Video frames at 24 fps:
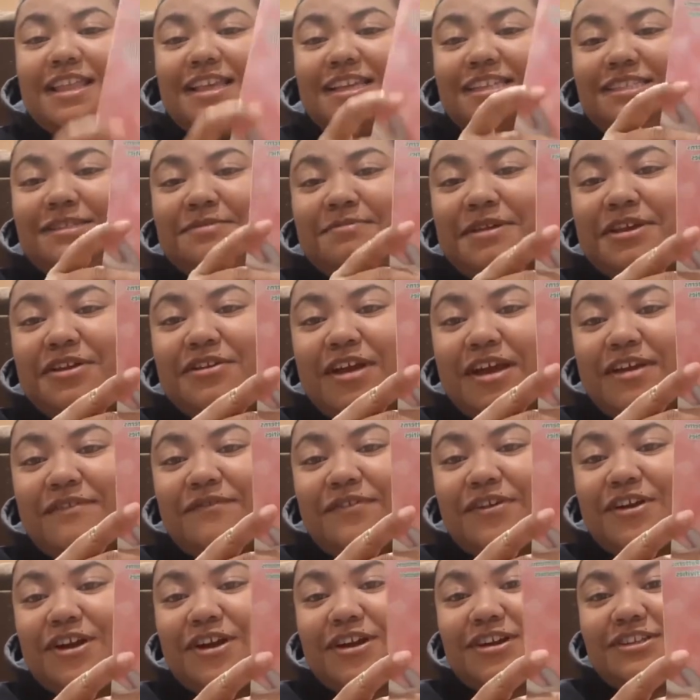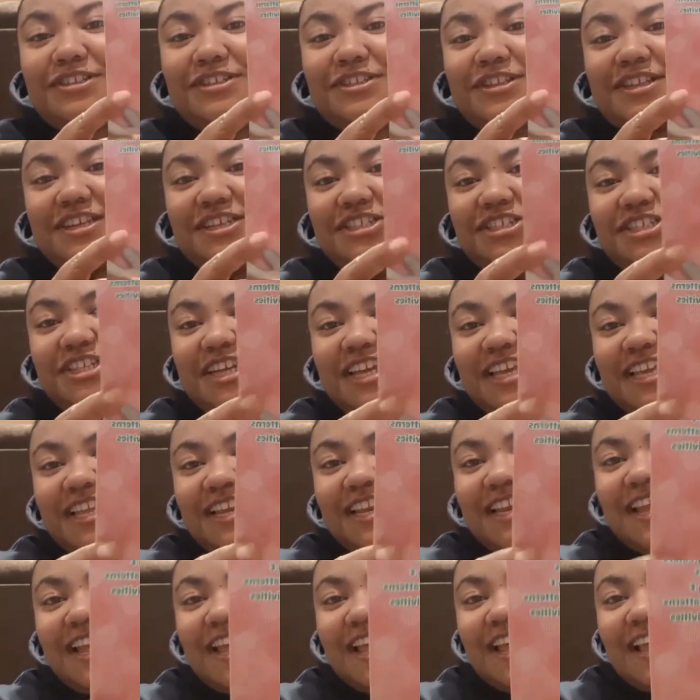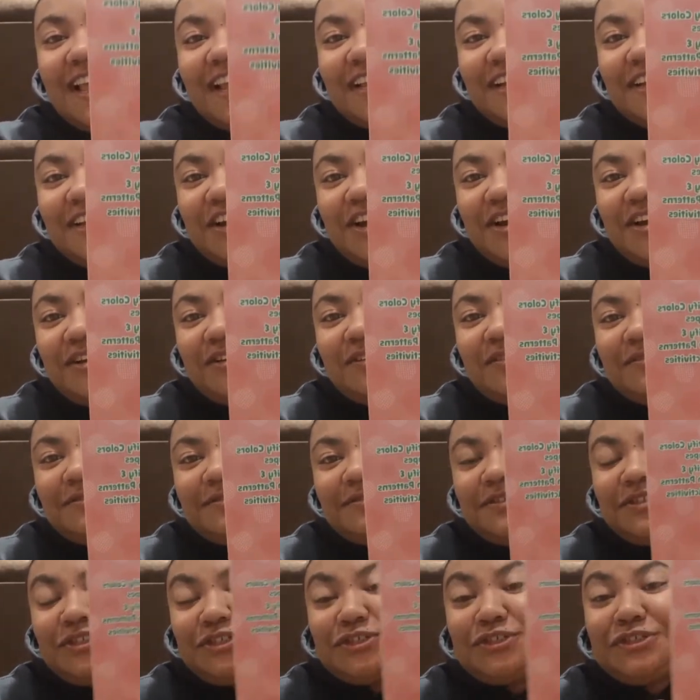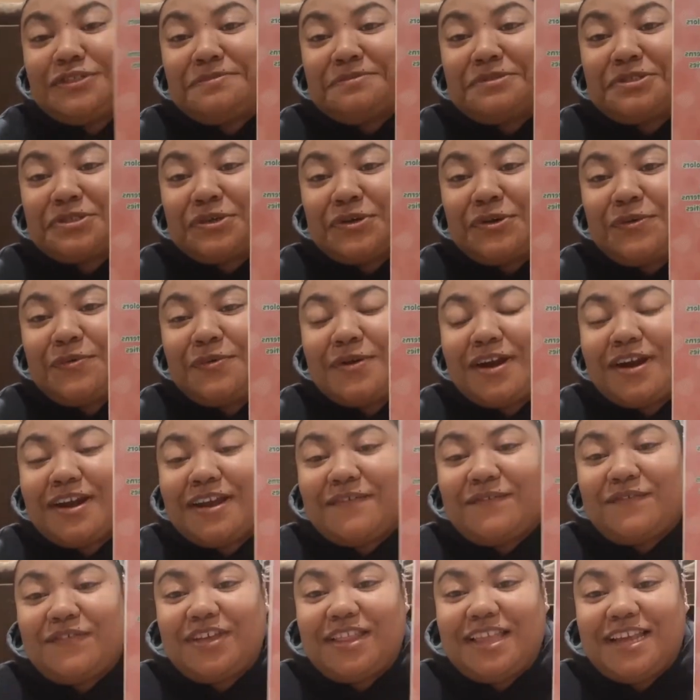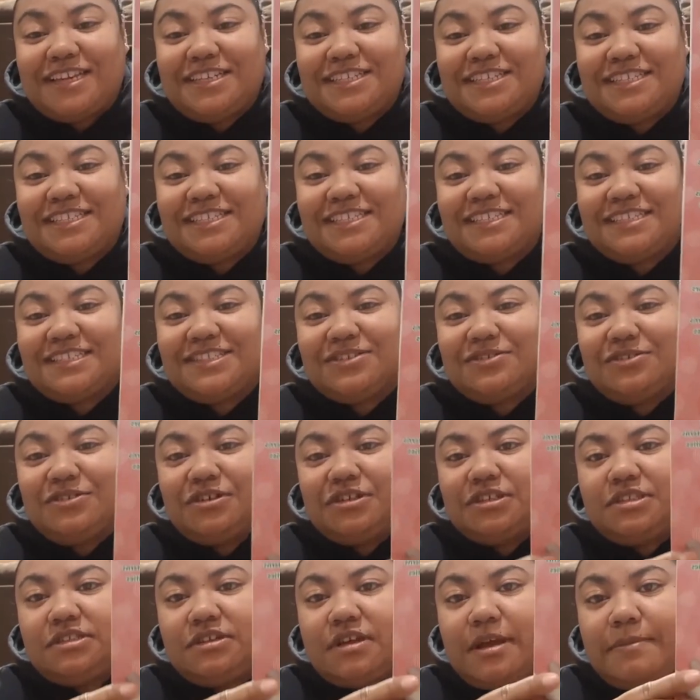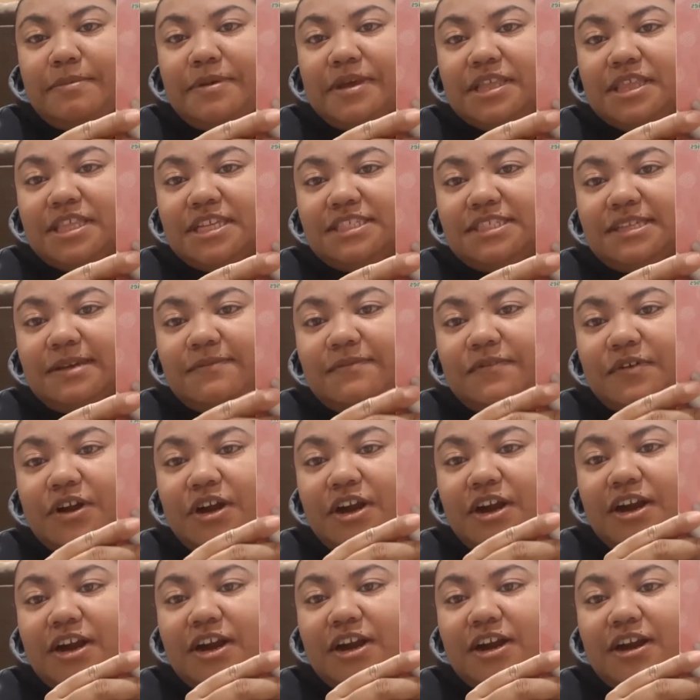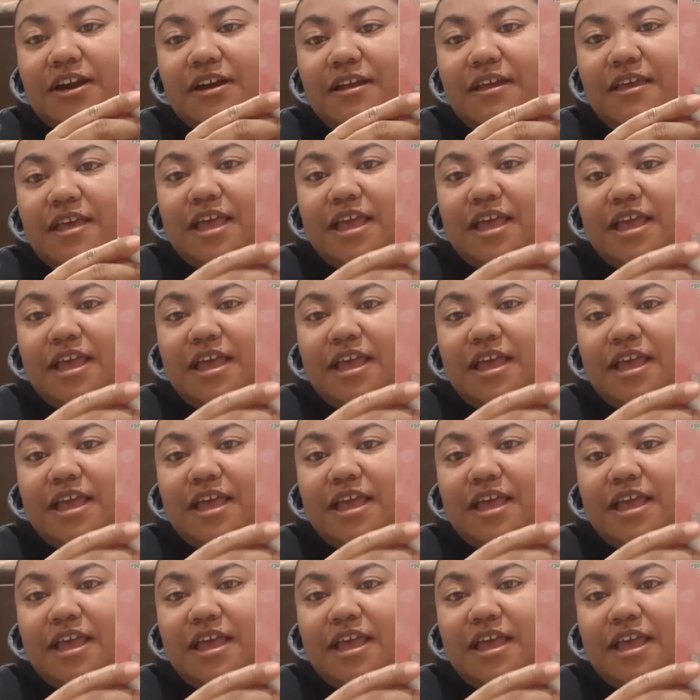this would be great for her so that she can, you know, do some schoolwork and feel like she's in school. So I picked this up for her,